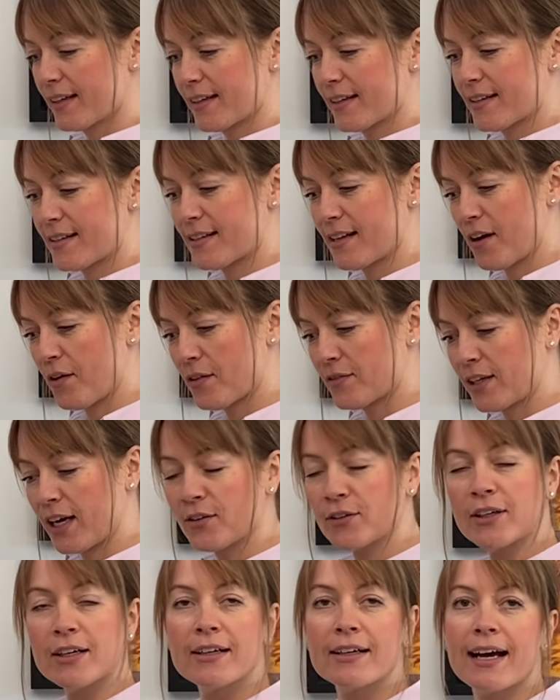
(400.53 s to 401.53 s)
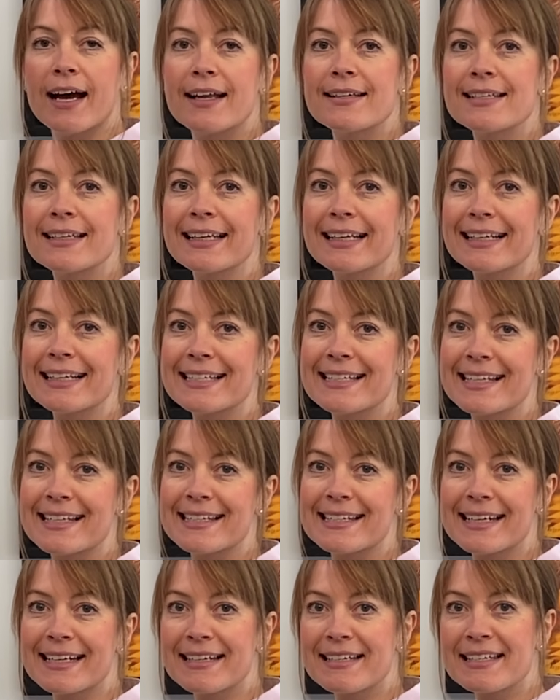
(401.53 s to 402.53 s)
So I've now got a handy little
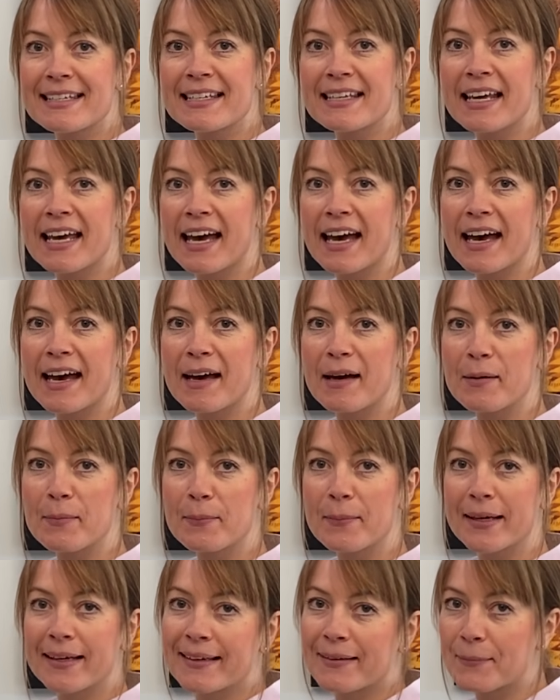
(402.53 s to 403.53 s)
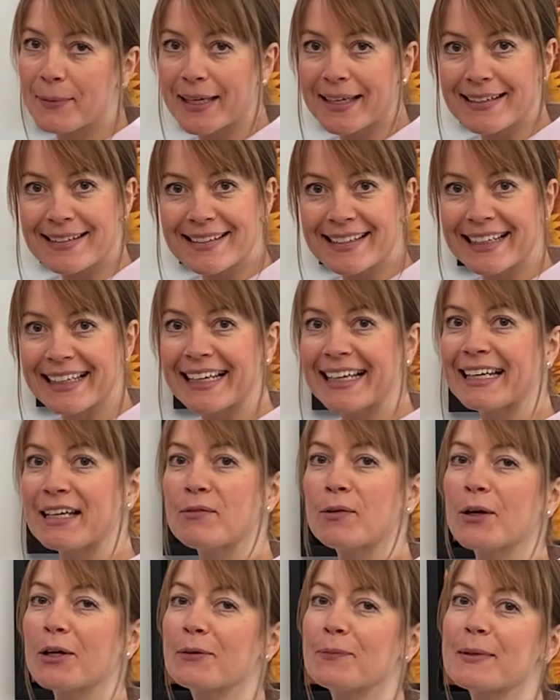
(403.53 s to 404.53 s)
assistant because clearly
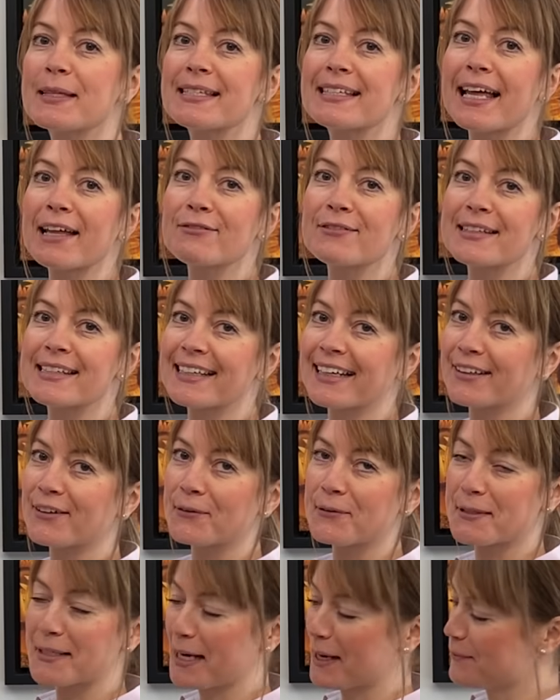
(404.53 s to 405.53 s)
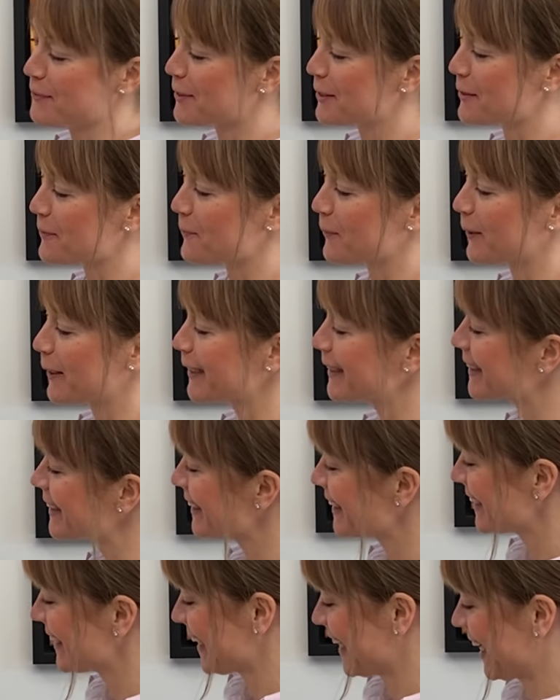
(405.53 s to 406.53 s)
working with selfie stick all the time doesn't work.
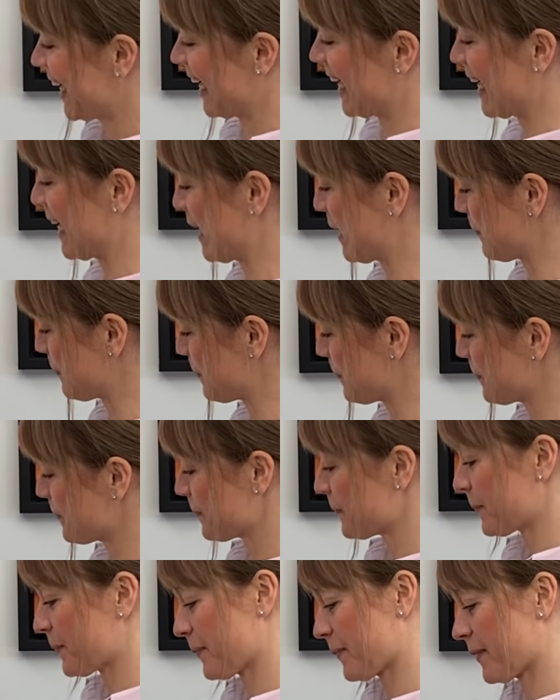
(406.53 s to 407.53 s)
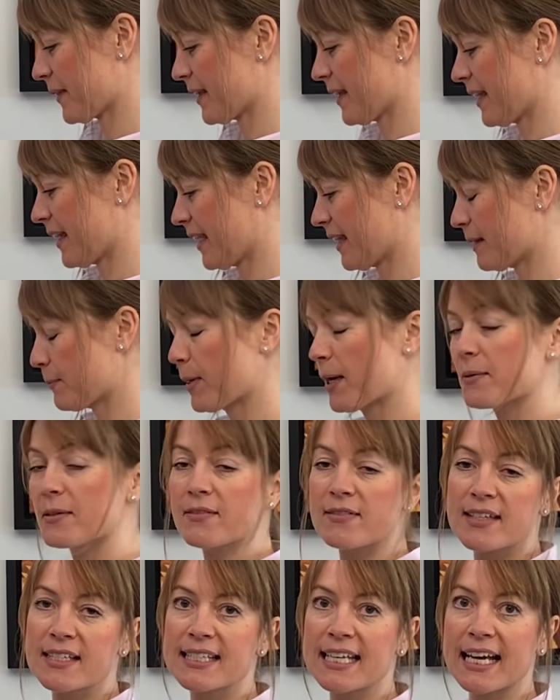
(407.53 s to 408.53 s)
And the purpose
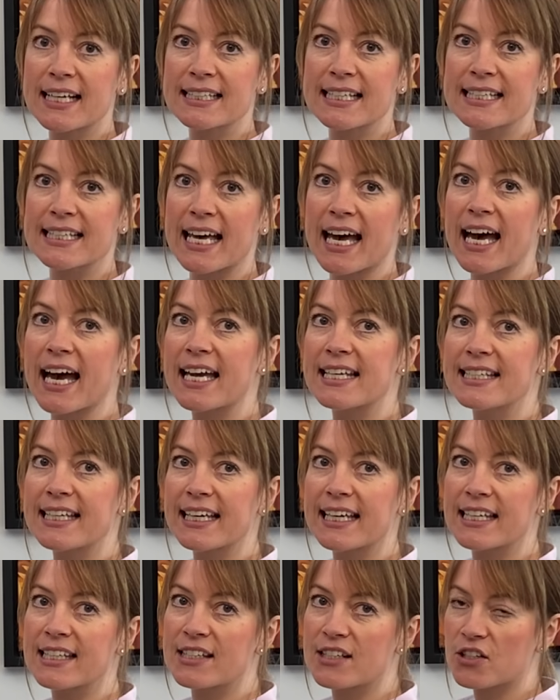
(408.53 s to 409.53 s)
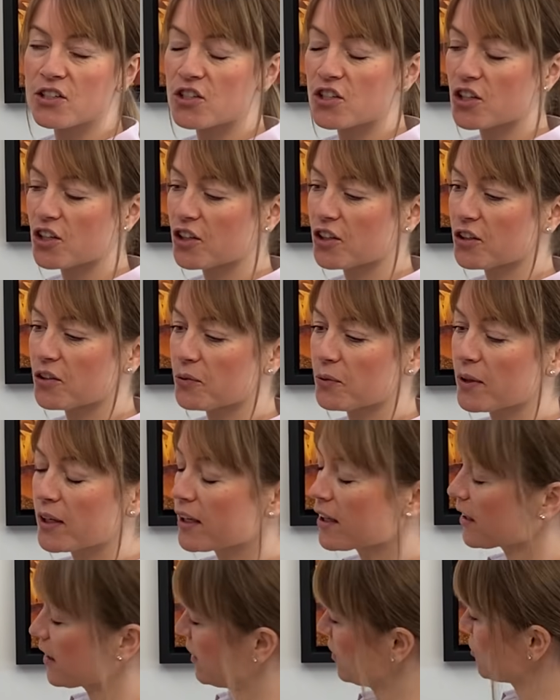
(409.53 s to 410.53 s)
of this exercise is to
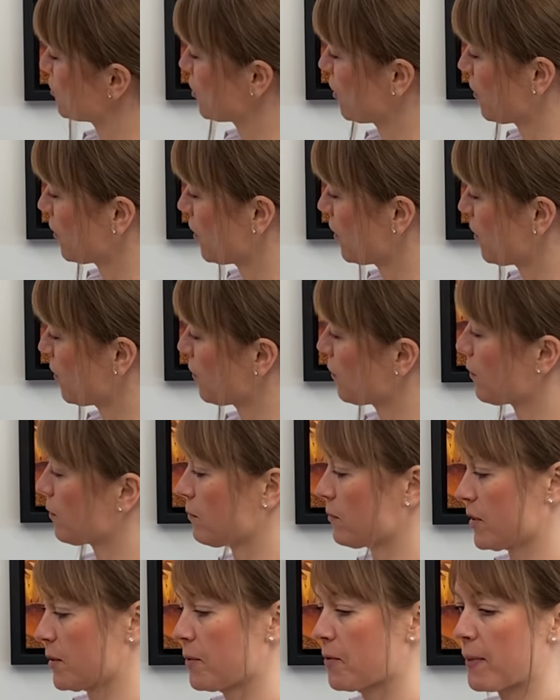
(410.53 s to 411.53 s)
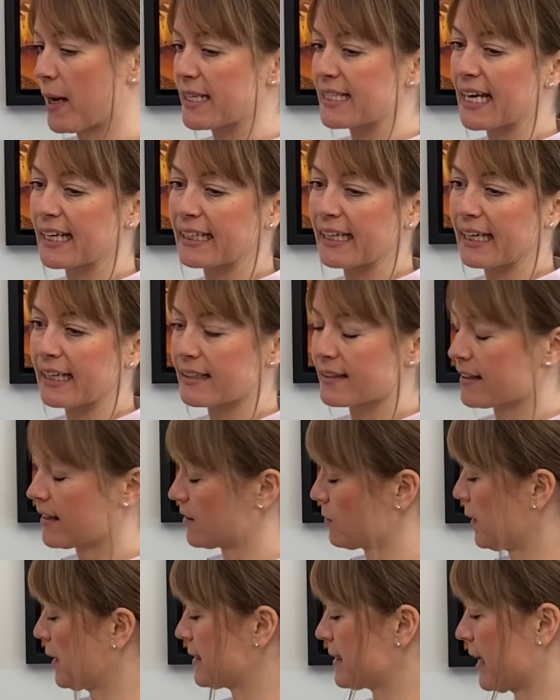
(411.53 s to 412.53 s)
show you some of my techniques
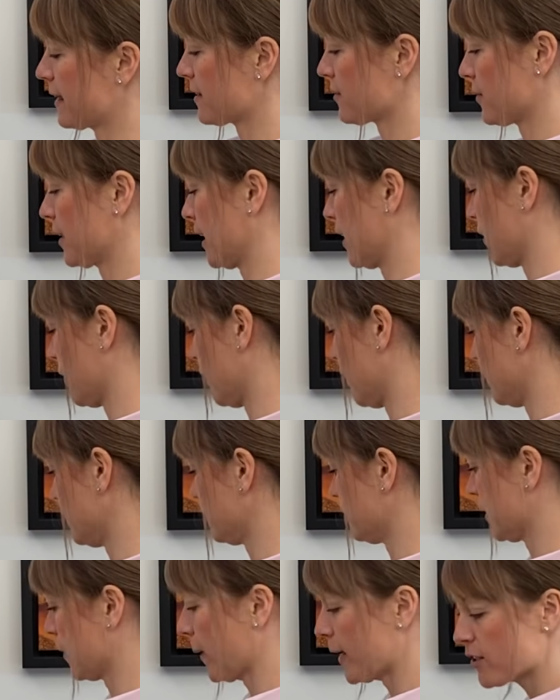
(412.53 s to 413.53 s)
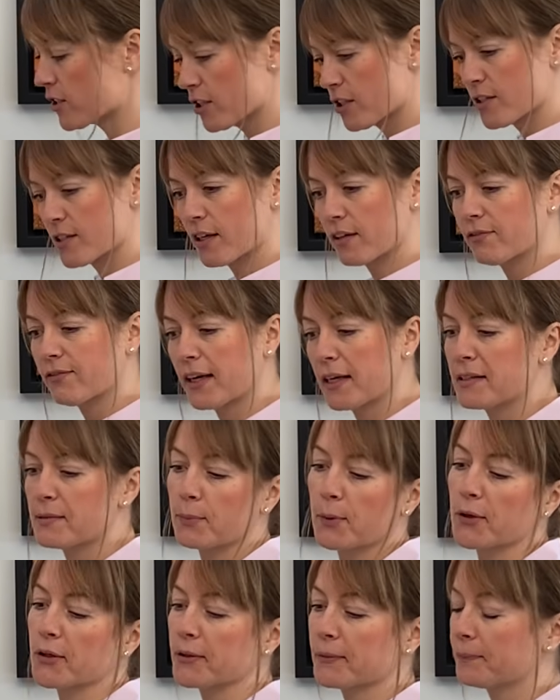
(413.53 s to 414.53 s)
as well as answering your lovely questions on
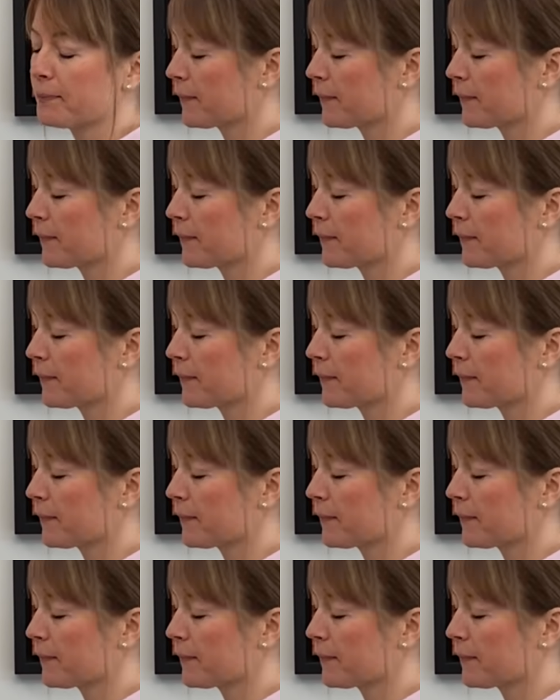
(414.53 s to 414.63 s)
Facebook.